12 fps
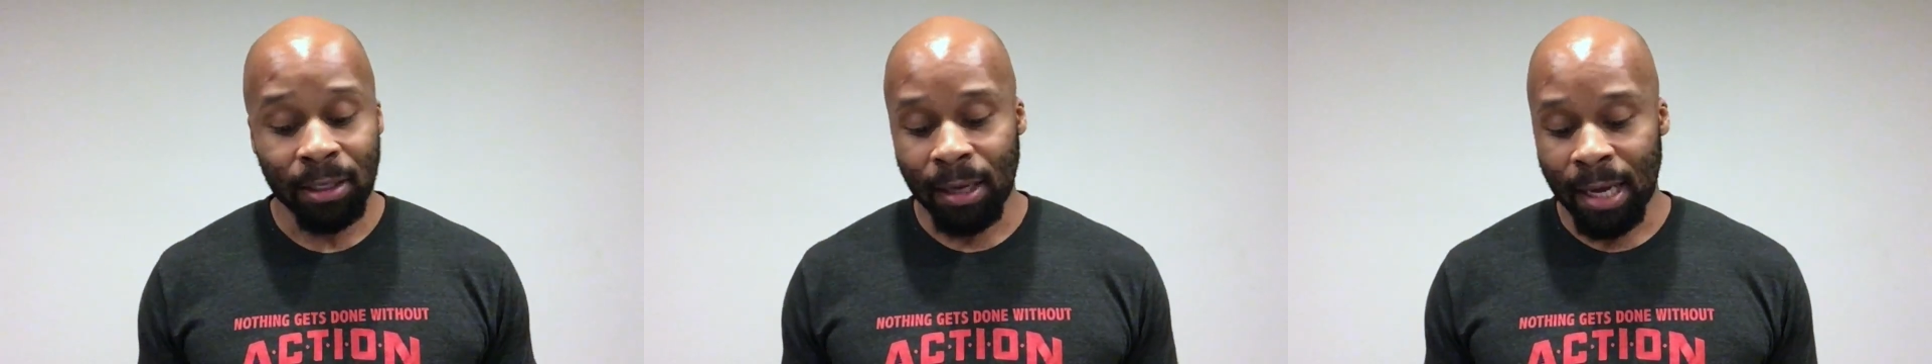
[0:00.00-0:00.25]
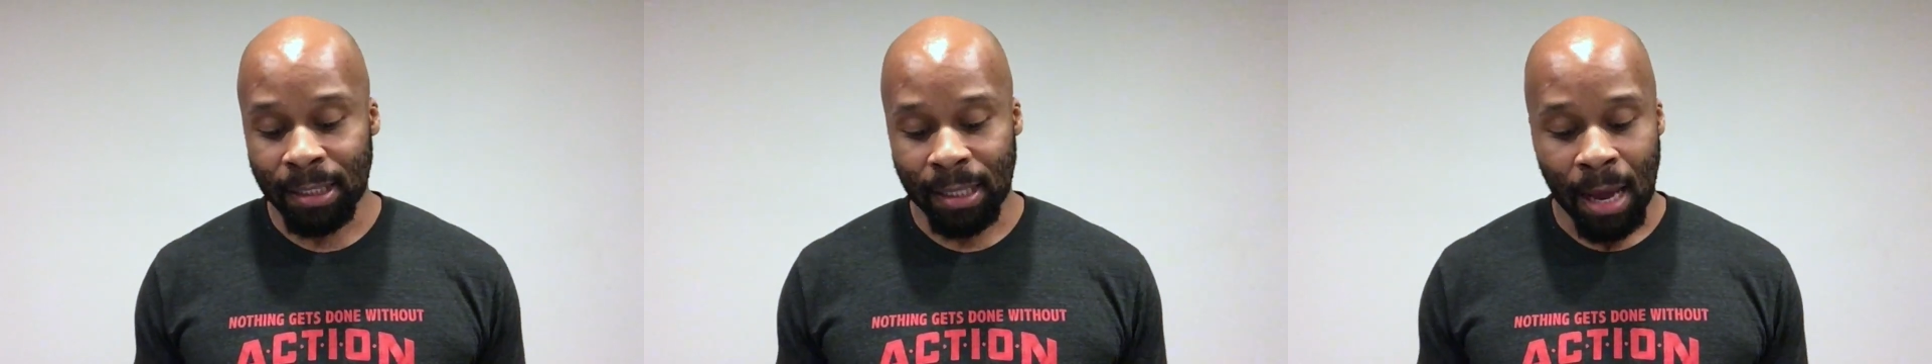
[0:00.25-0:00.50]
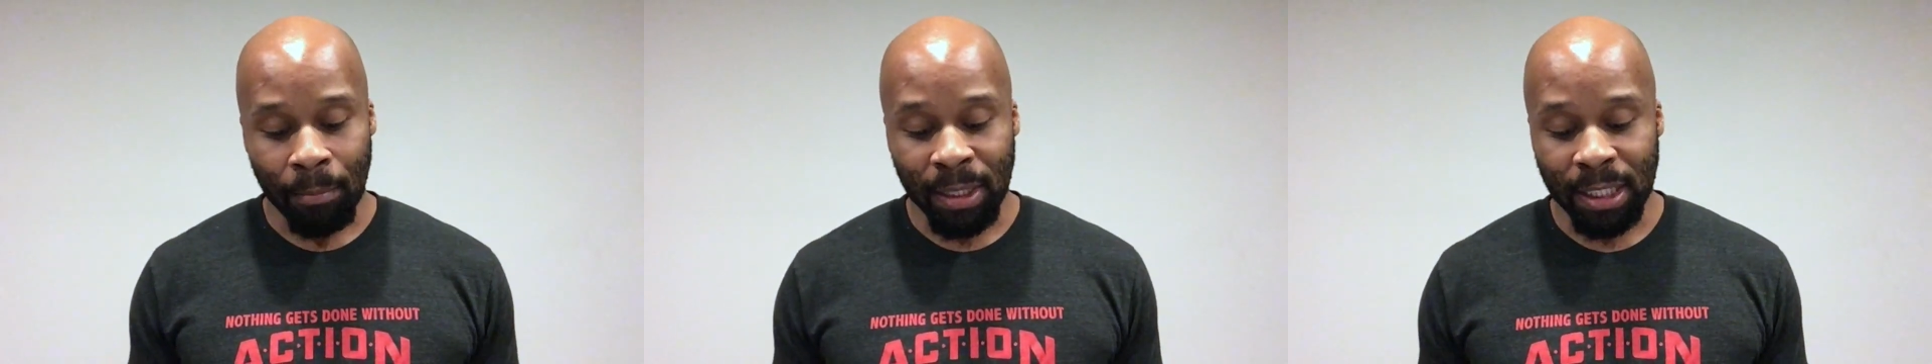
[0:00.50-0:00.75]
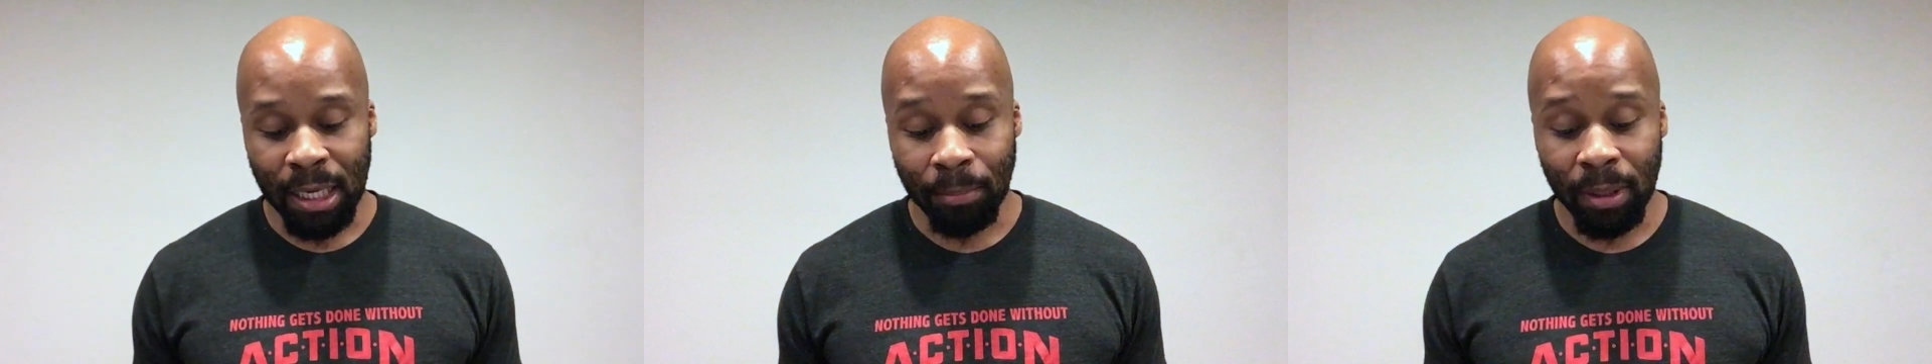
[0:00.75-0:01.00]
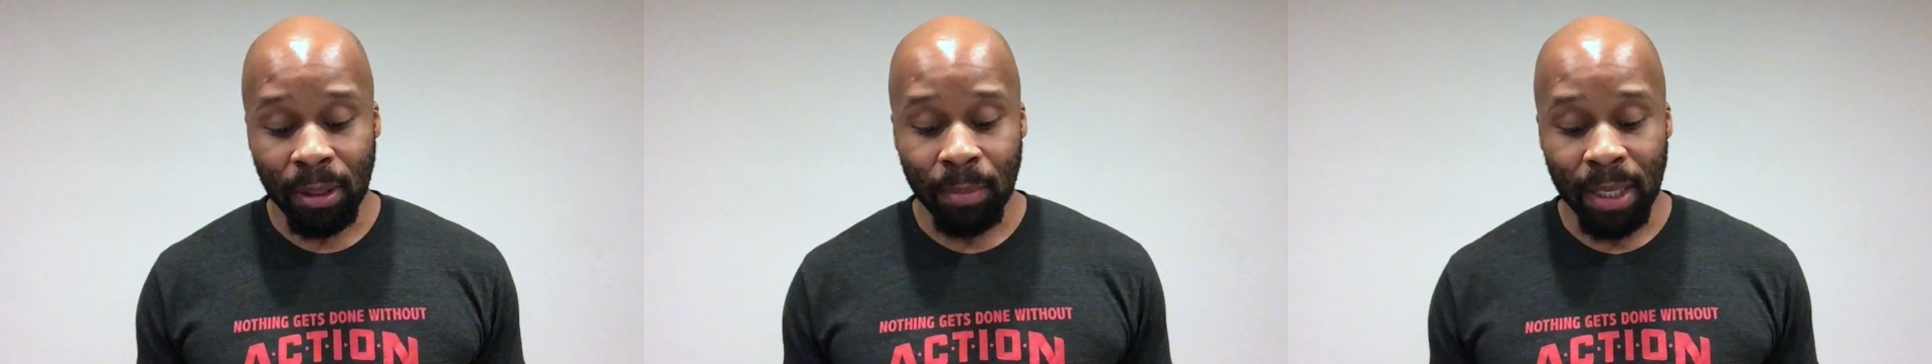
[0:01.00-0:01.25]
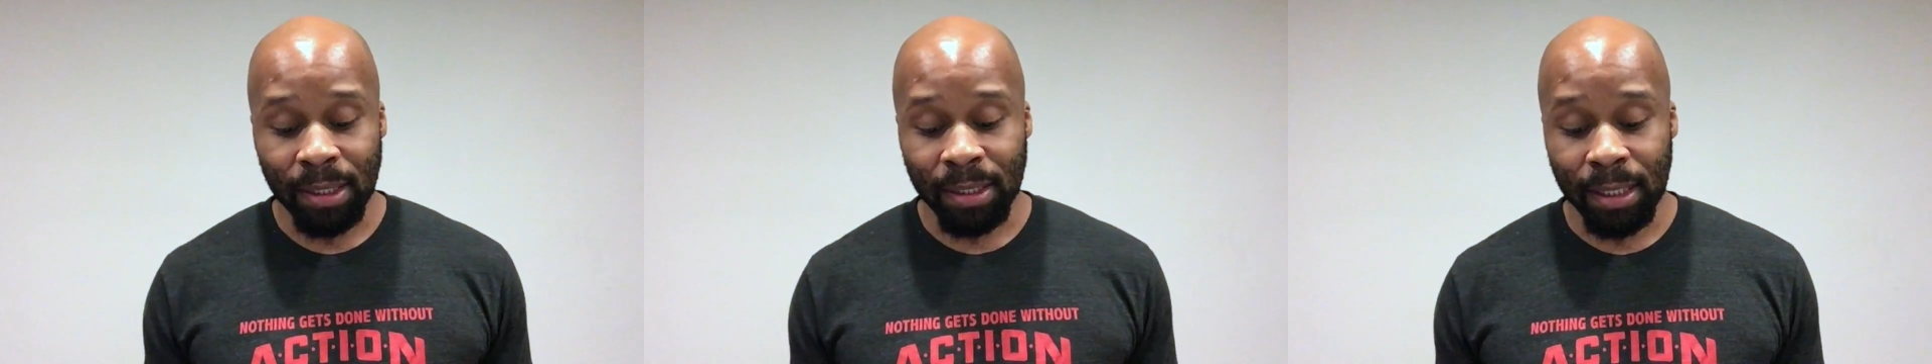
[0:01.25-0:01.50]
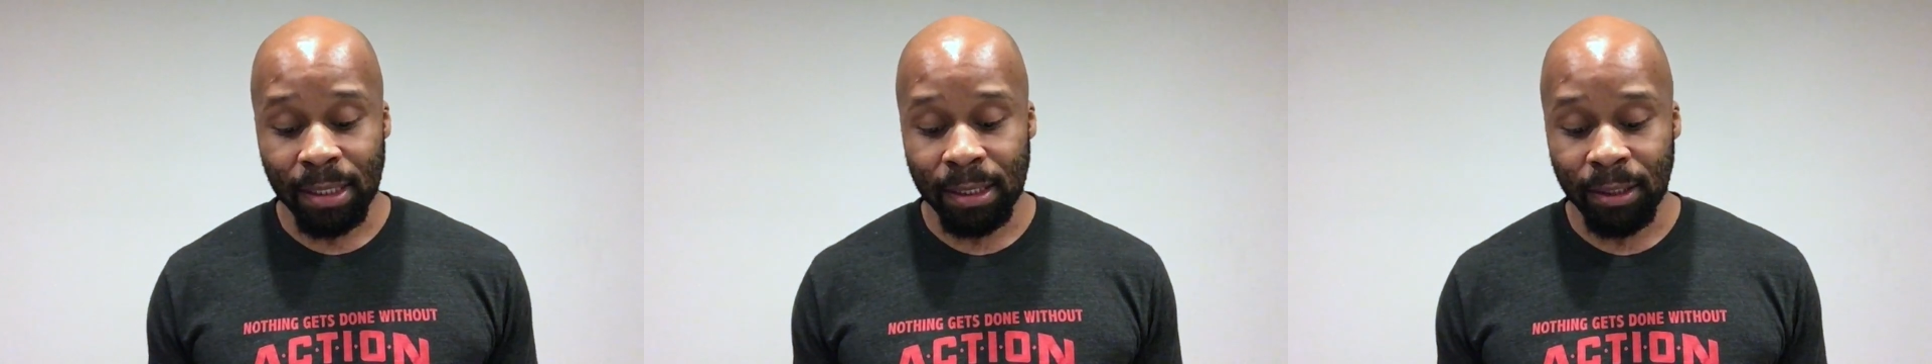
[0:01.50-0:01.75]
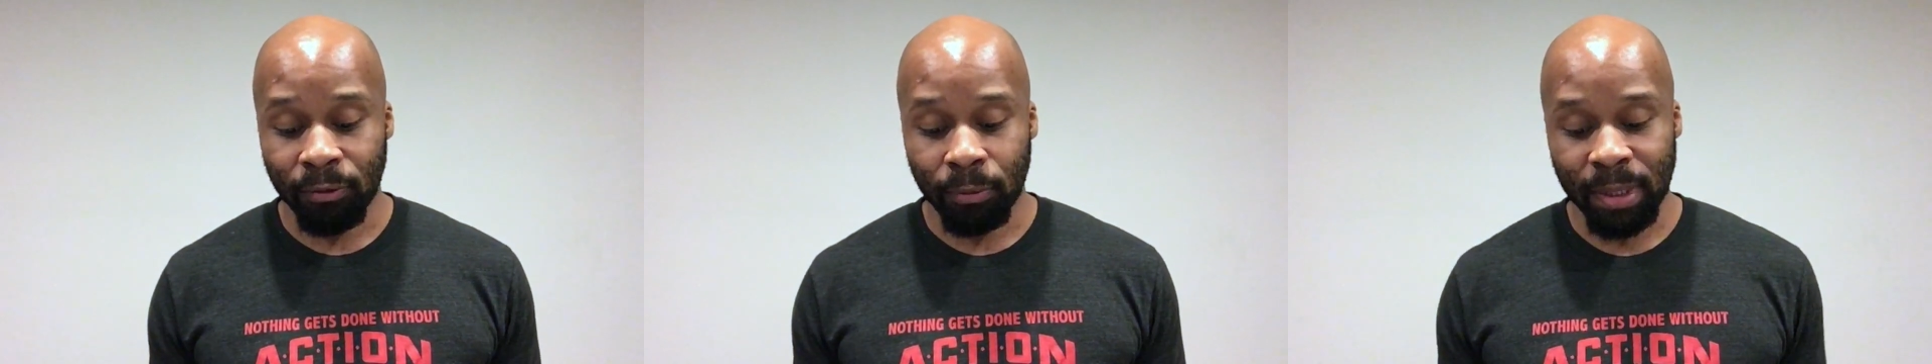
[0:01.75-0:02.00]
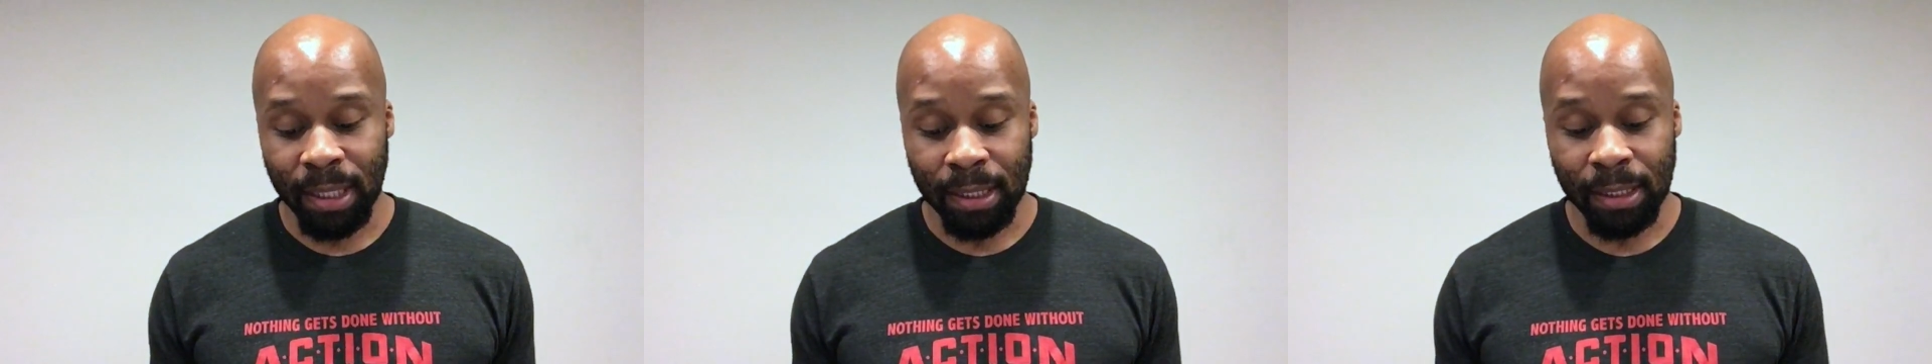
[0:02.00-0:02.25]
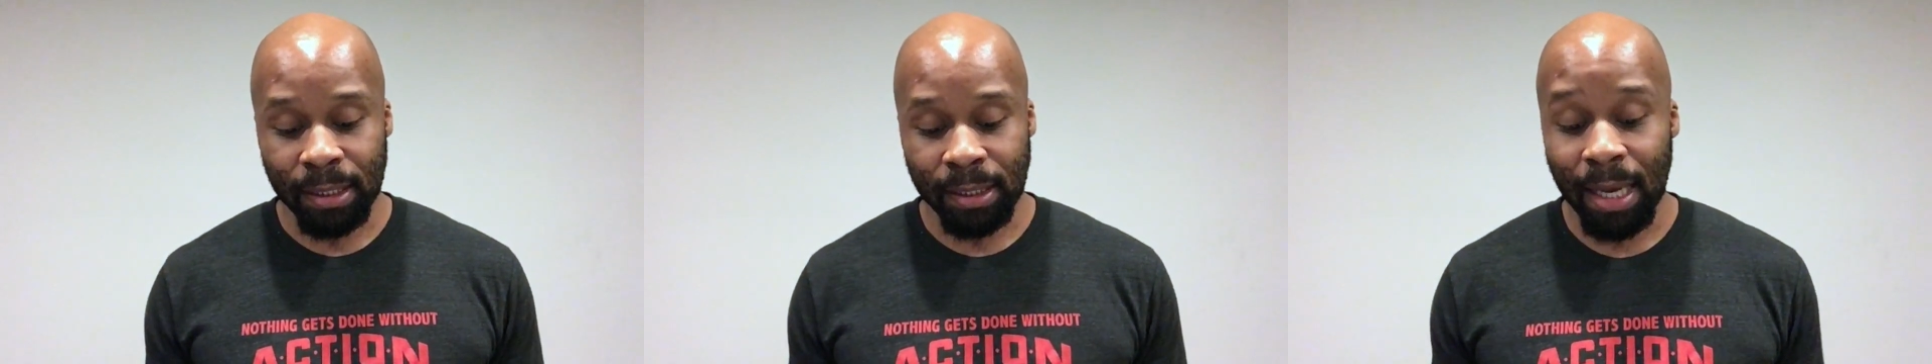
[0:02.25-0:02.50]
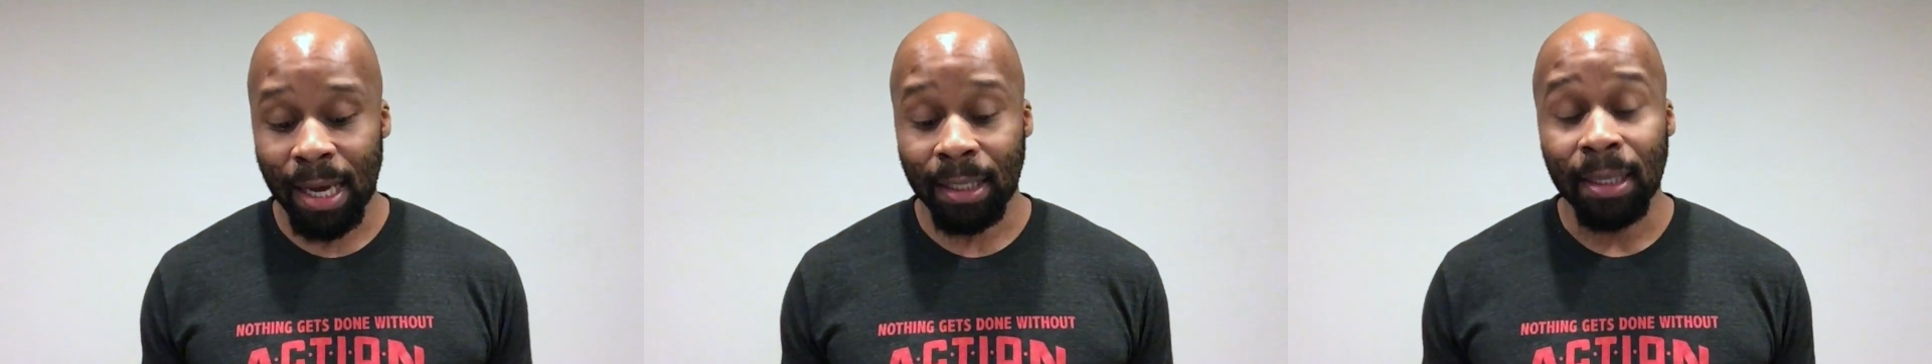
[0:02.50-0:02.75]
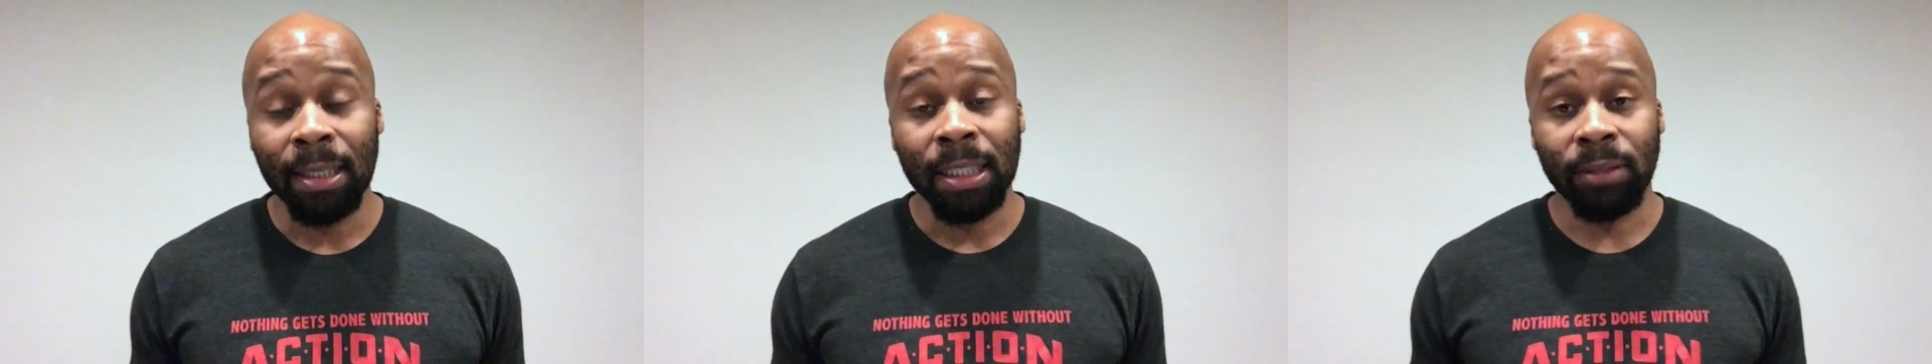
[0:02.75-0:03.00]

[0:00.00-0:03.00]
As I mentioned him in the men's 60 from Texas Tech,